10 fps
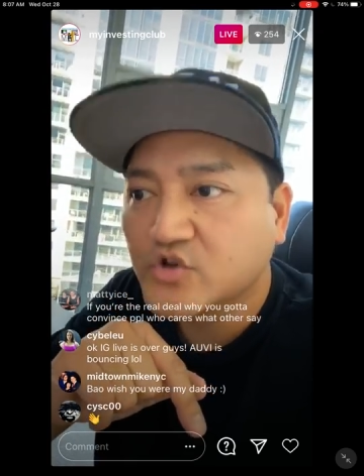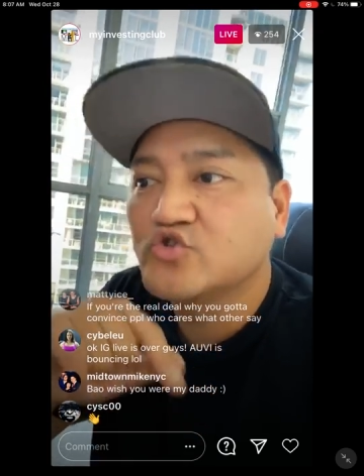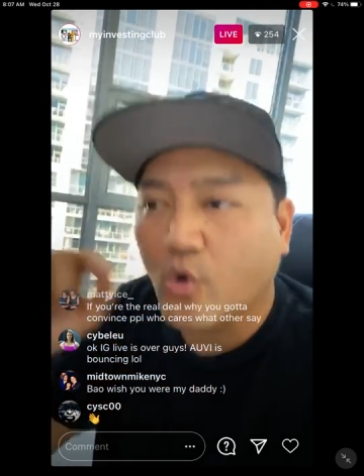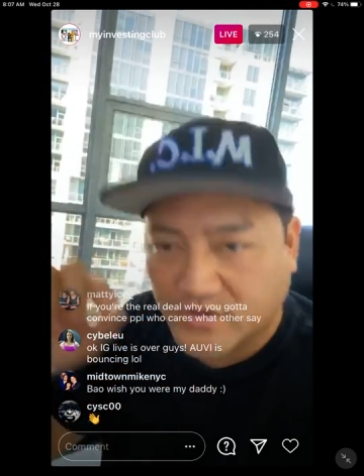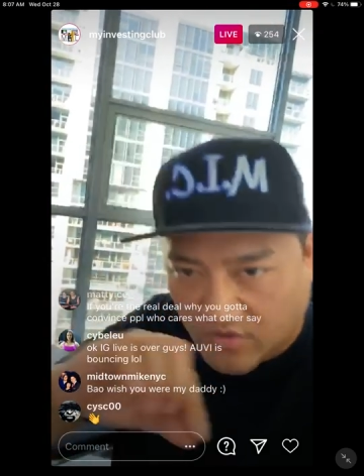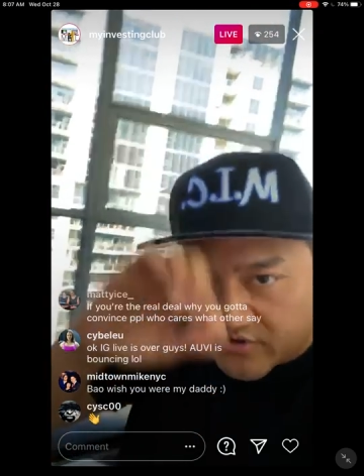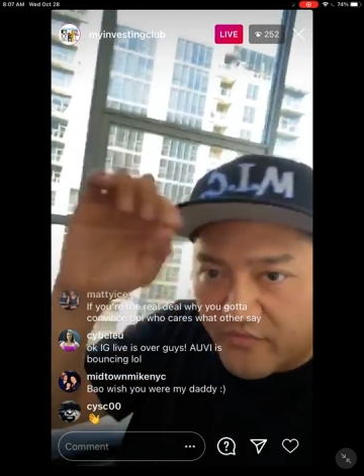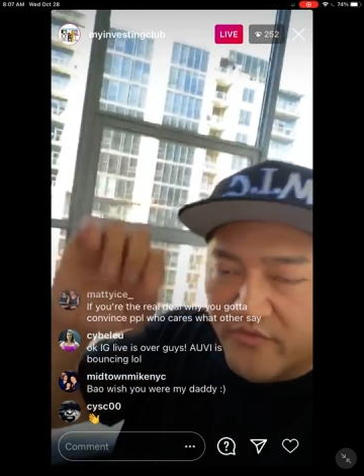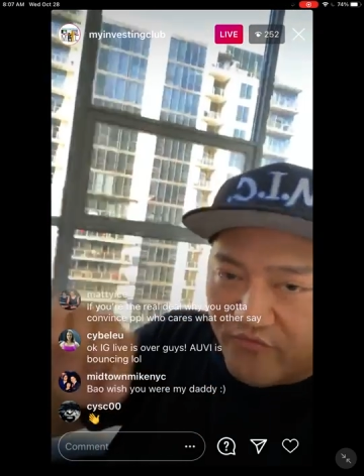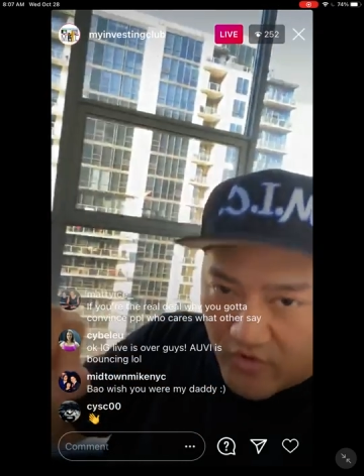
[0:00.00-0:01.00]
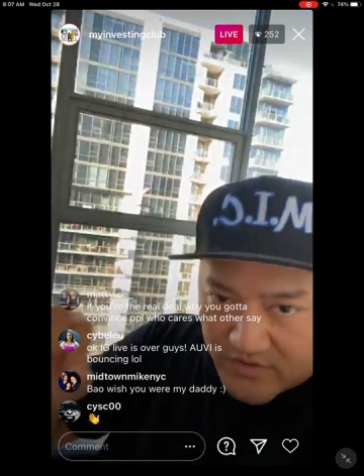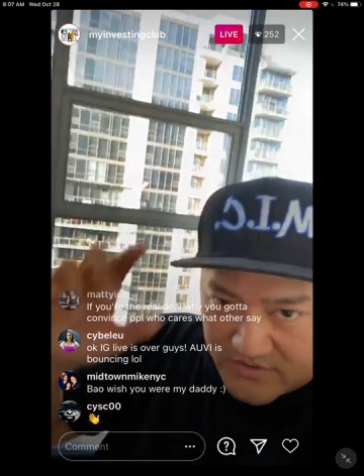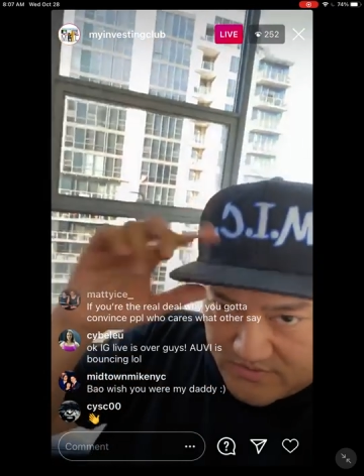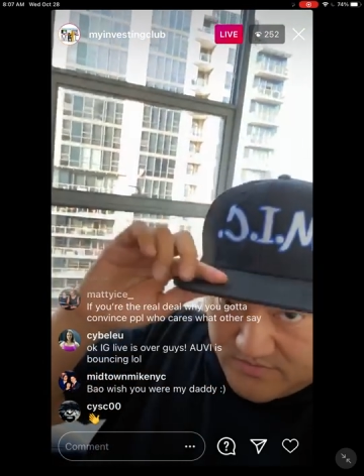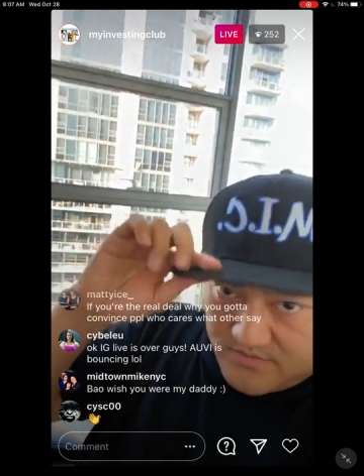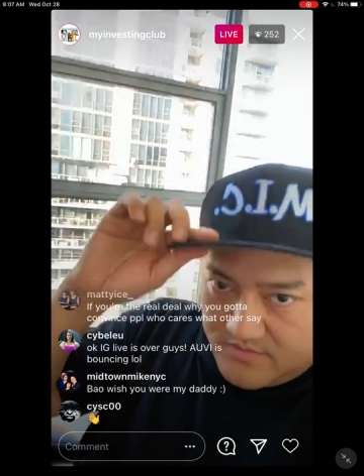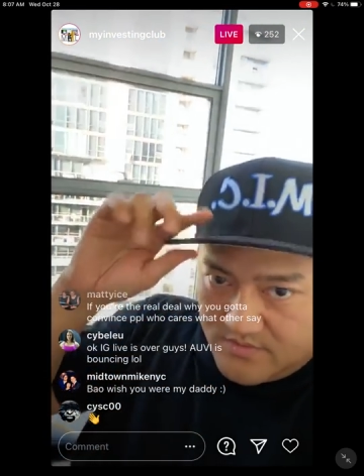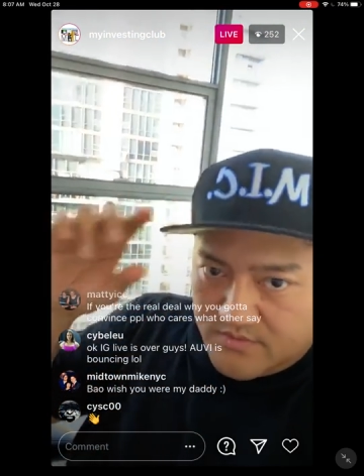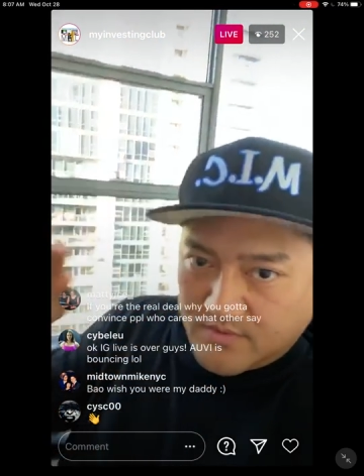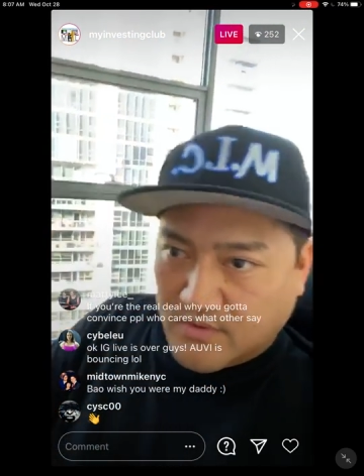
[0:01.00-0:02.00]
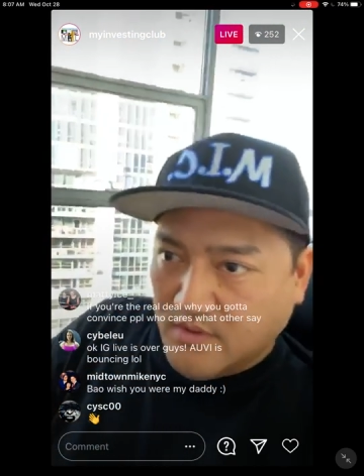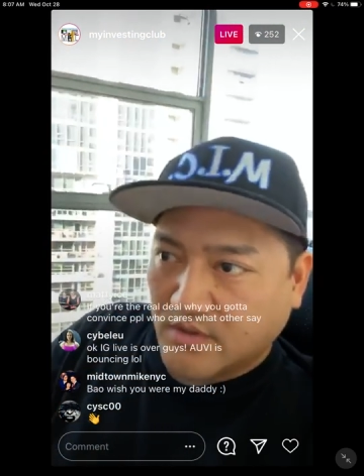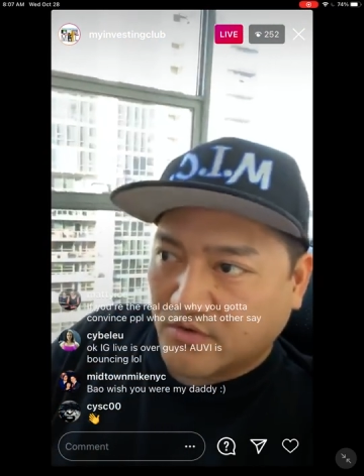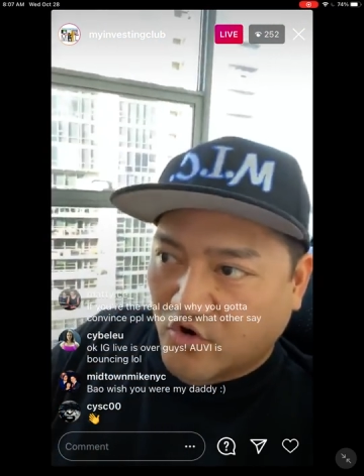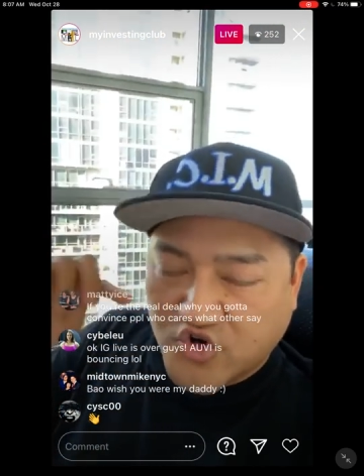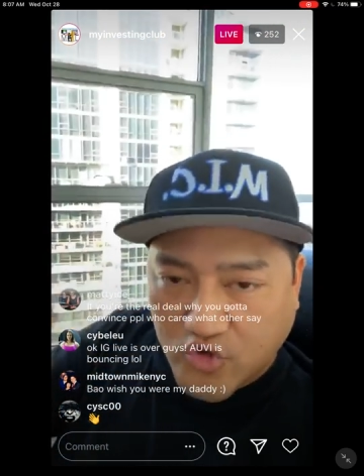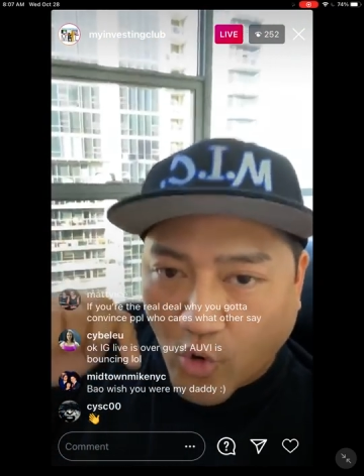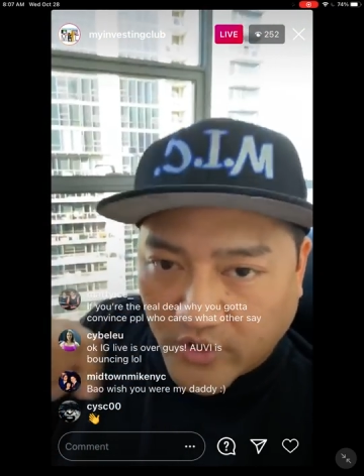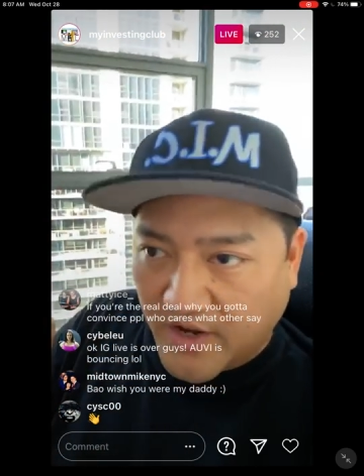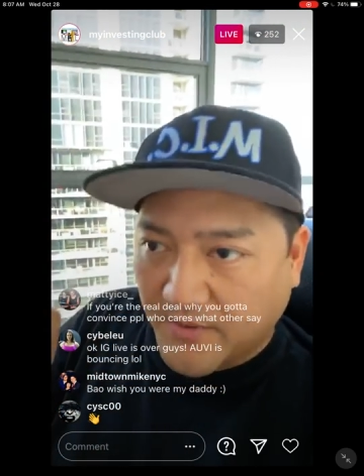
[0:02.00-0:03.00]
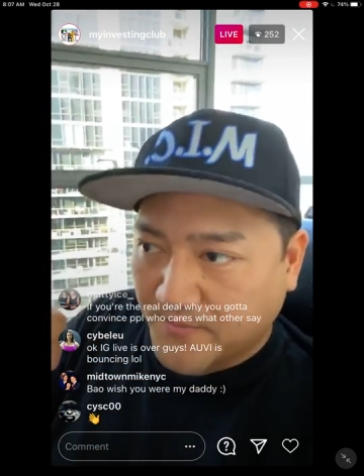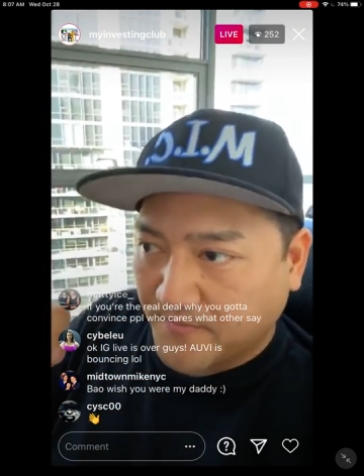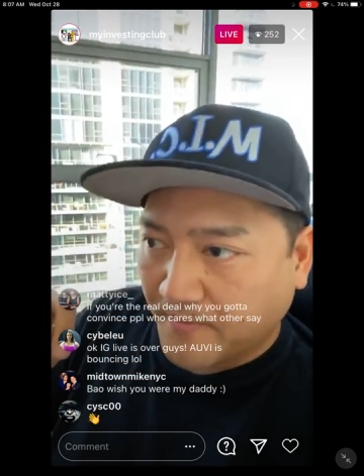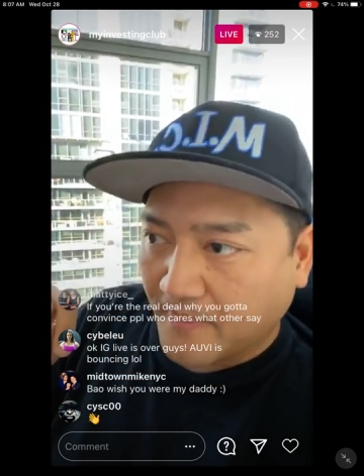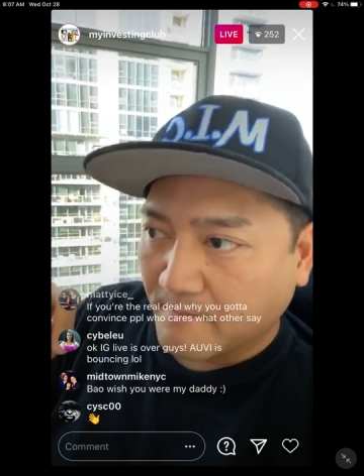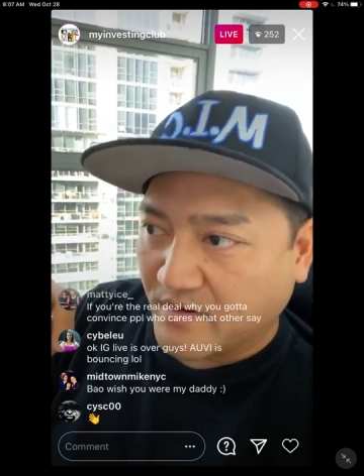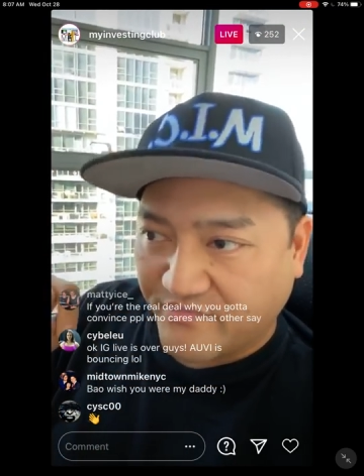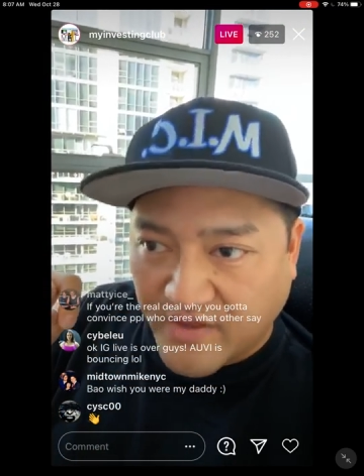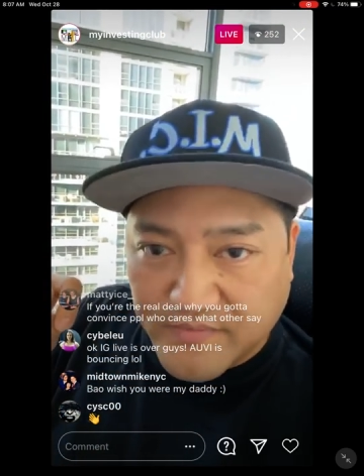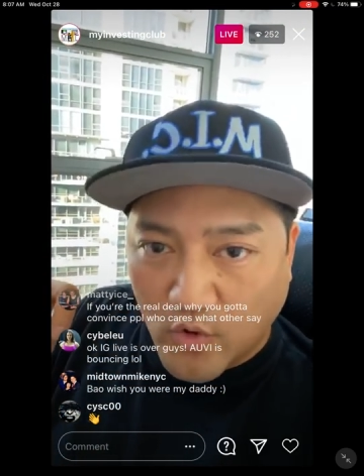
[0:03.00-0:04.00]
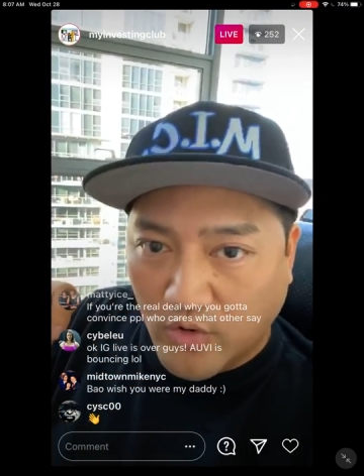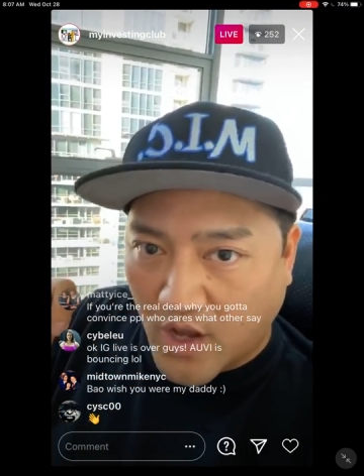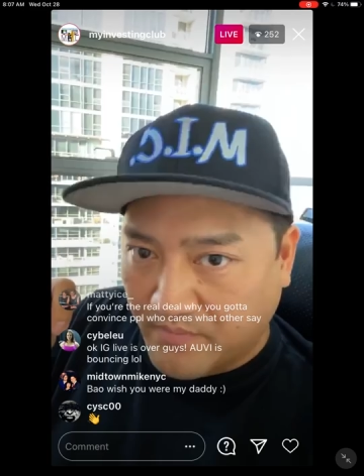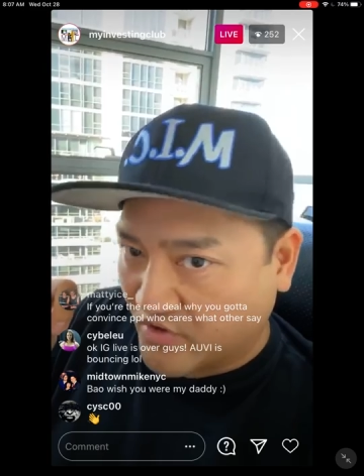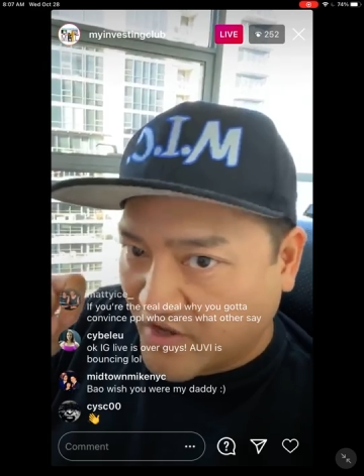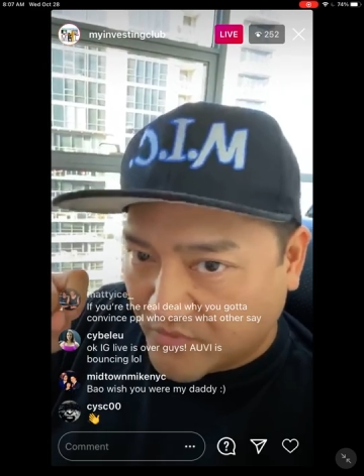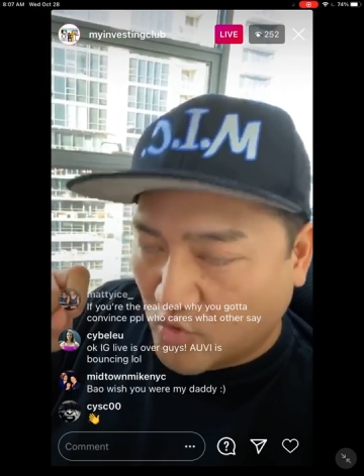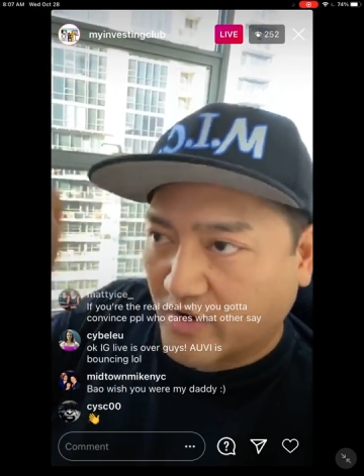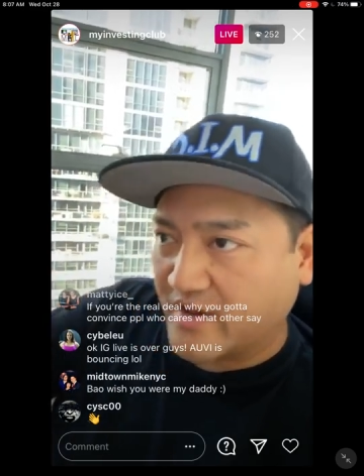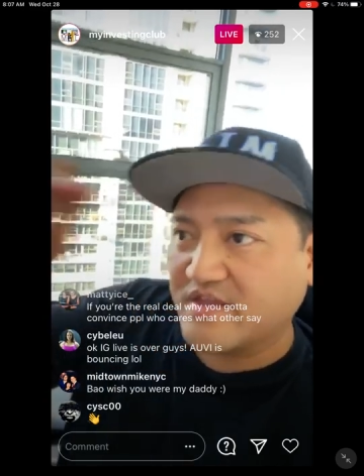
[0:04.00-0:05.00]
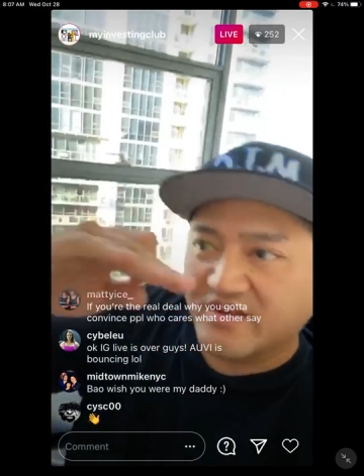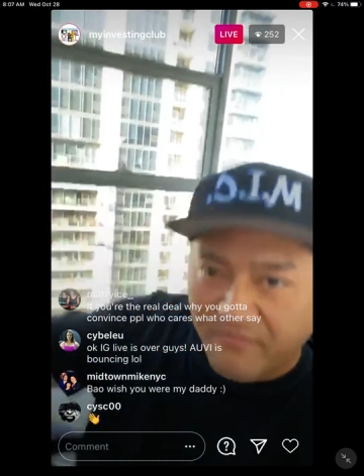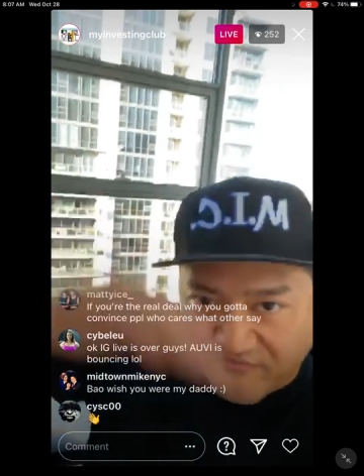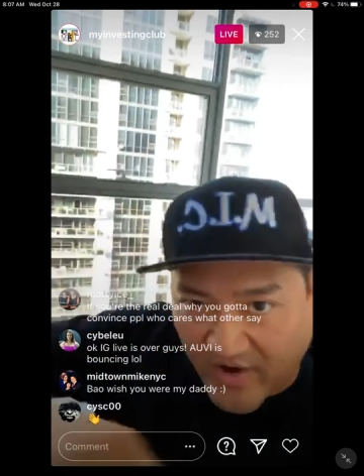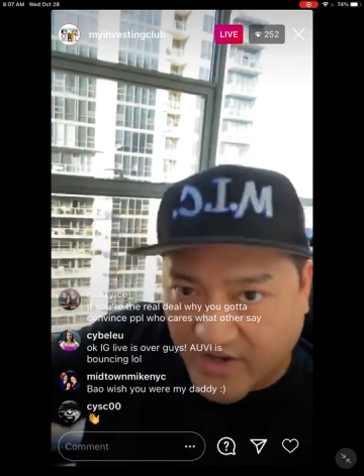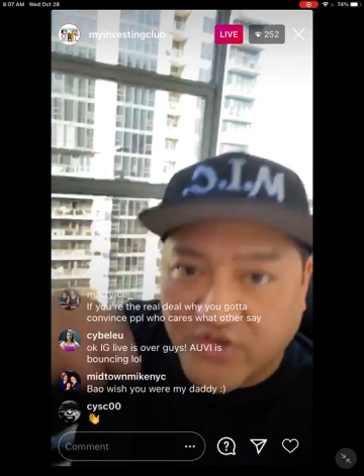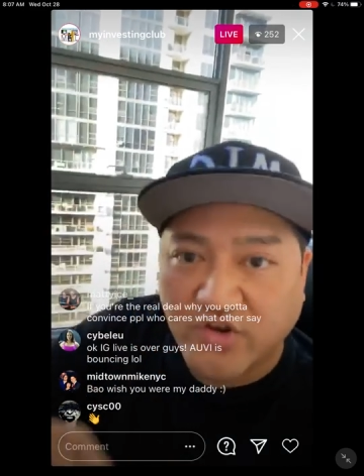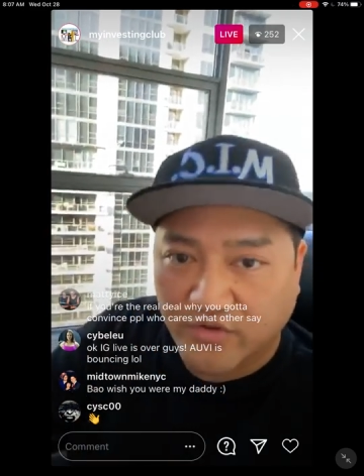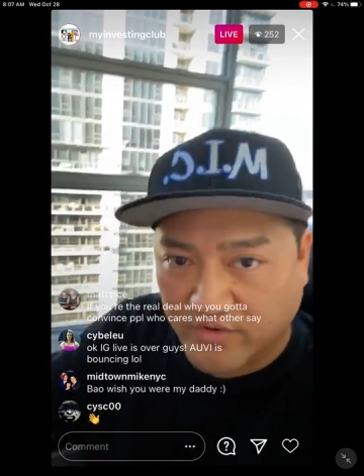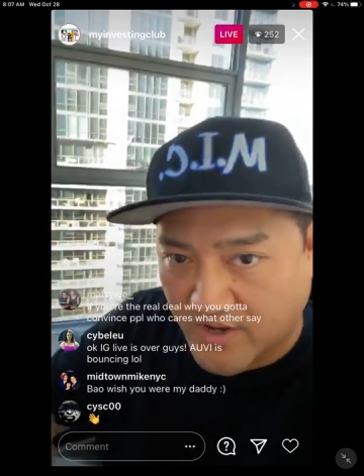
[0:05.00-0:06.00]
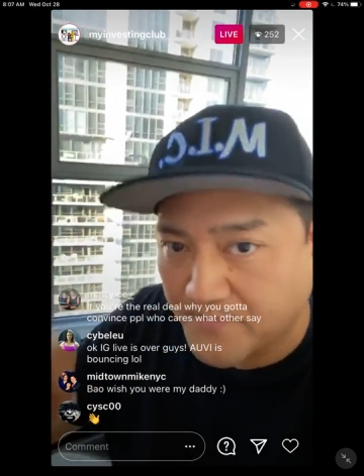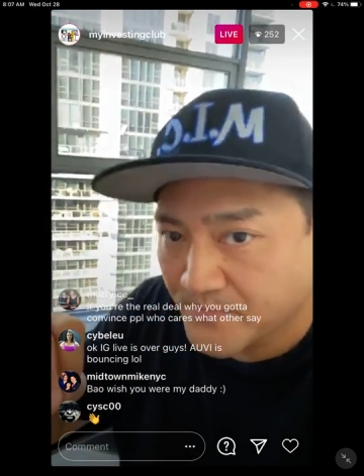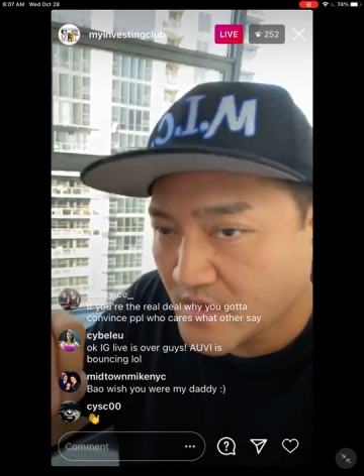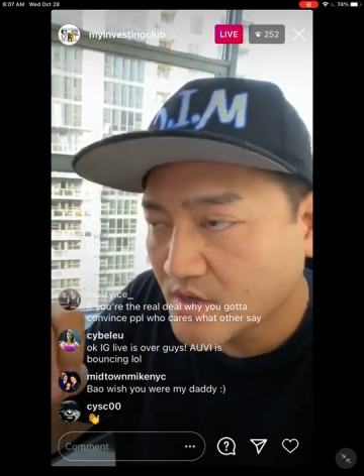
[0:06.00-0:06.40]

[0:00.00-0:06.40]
Shorts are the reverse. They're shorting, but if it keeps going up, they keep shorting and they keep fighting each other, okay?